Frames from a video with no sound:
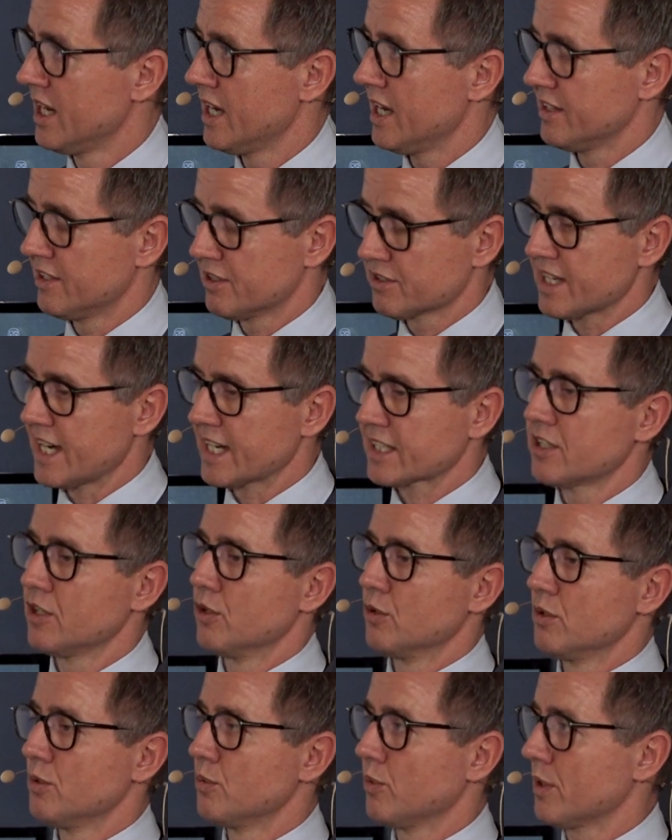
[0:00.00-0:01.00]
And there's actually
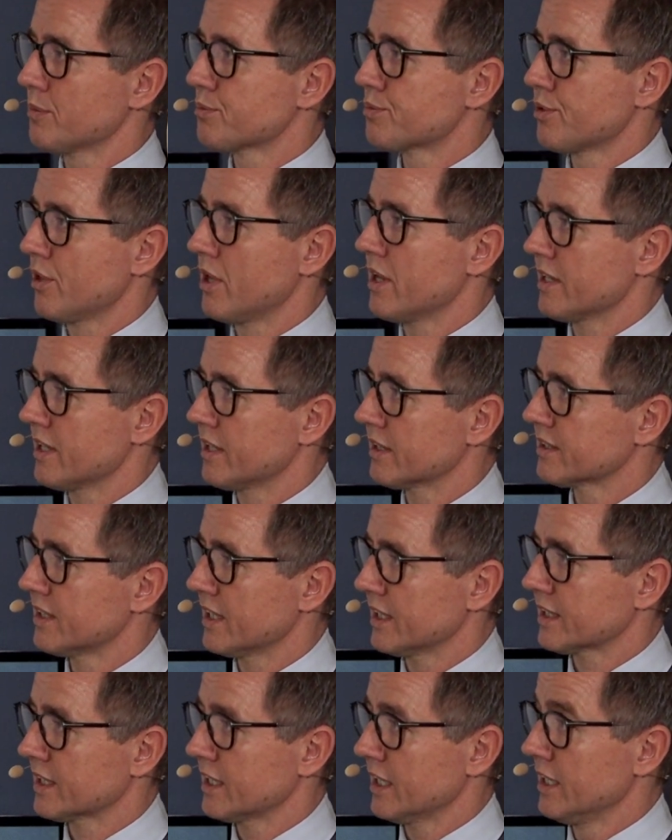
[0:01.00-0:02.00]
only one product
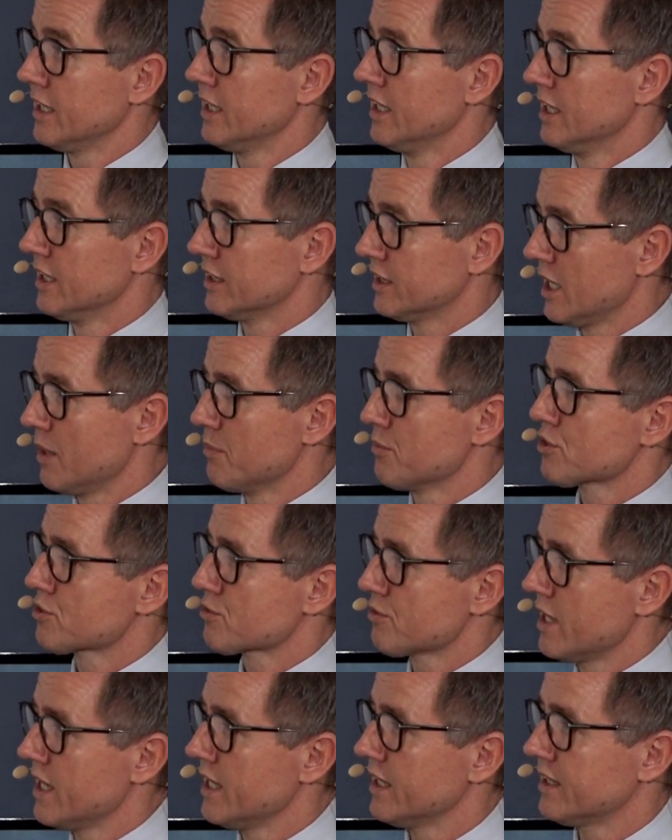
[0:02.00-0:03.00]
that can
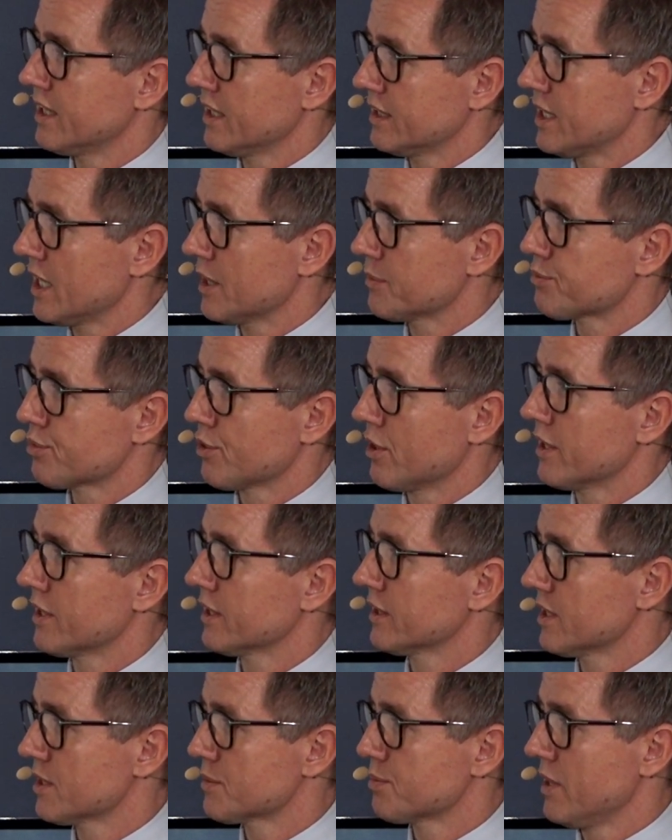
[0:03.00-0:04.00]
demonstrate that that
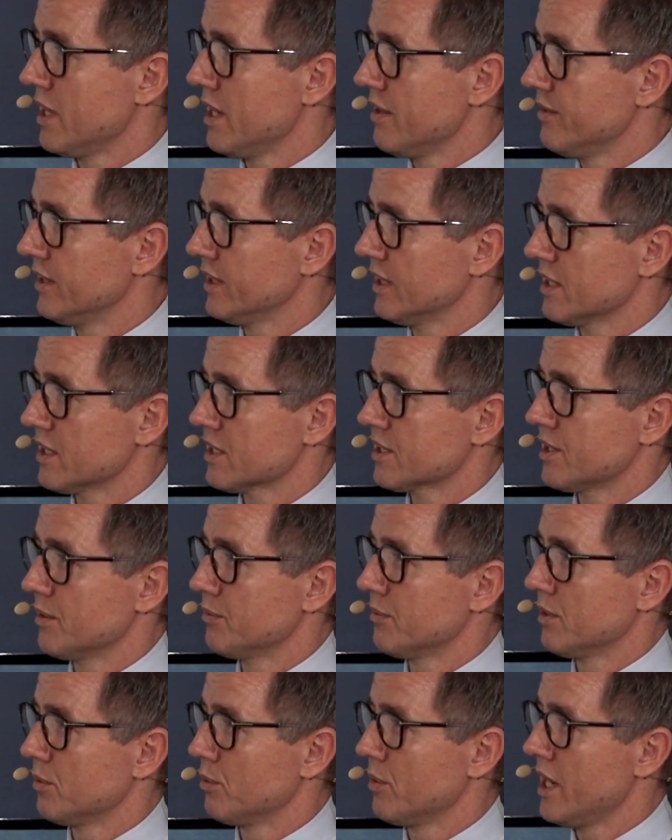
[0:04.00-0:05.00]
product is behaving in a
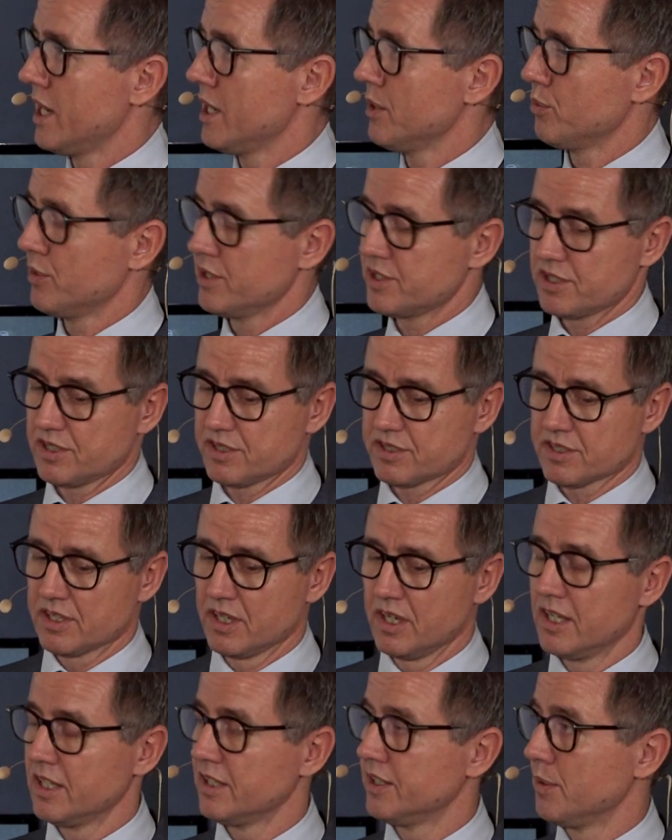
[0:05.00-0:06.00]
similar way, which is
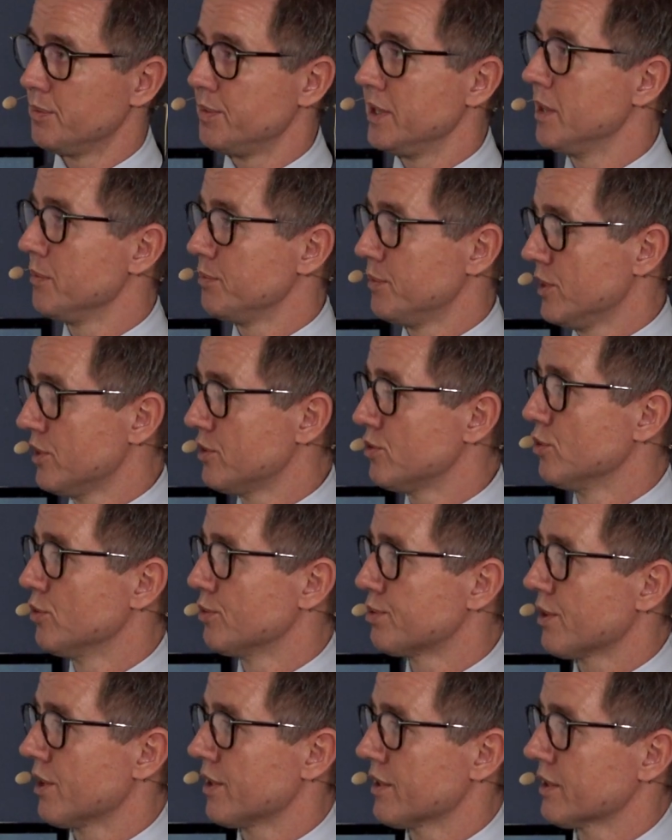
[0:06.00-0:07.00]
the BMP2
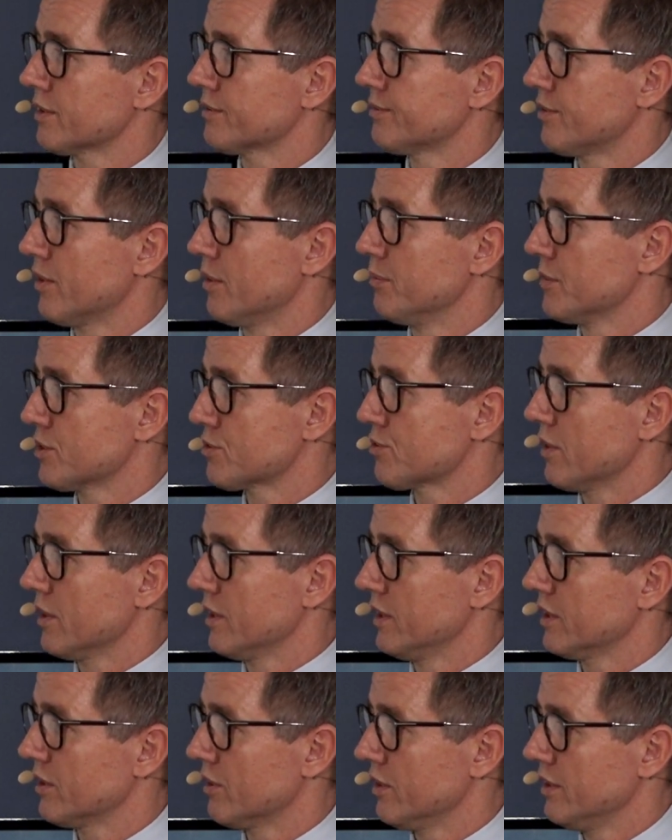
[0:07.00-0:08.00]
product from
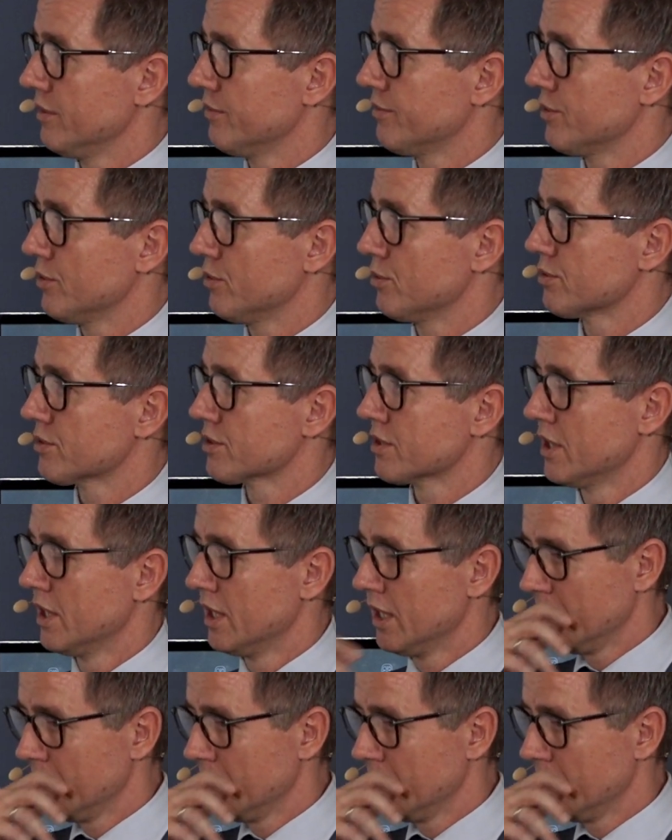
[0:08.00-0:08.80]
Medtronic or Infuse.